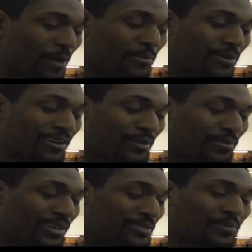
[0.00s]
I'm happy I don't got to
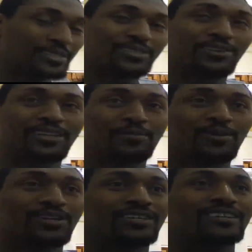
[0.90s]
play against Minnesota
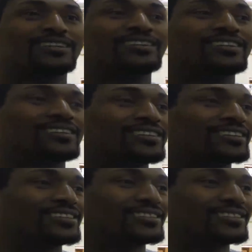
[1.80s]
anymore. Though.